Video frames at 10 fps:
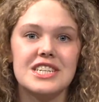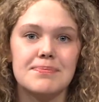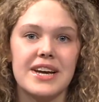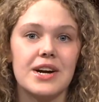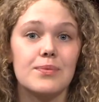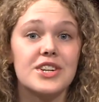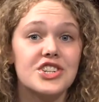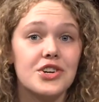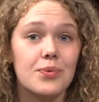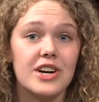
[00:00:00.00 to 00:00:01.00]
display
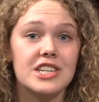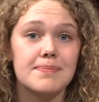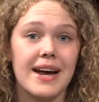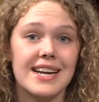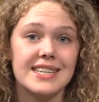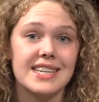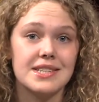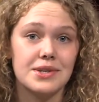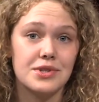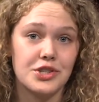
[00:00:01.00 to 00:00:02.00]
original works by
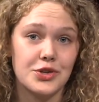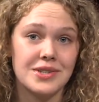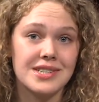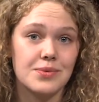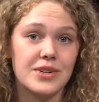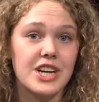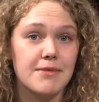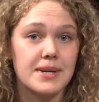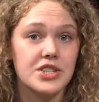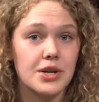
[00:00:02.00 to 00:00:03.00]
NDSU students, which
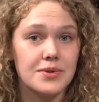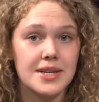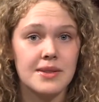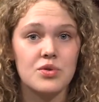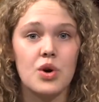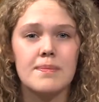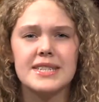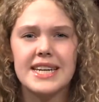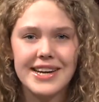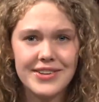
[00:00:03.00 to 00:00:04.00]
have been chosen through a
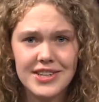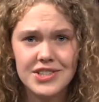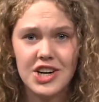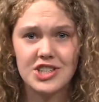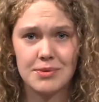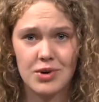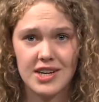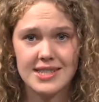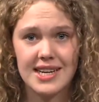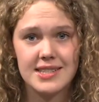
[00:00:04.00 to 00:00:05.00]
meticulous judging
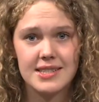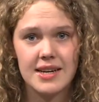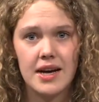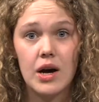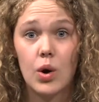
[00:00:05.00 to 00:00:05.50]
process.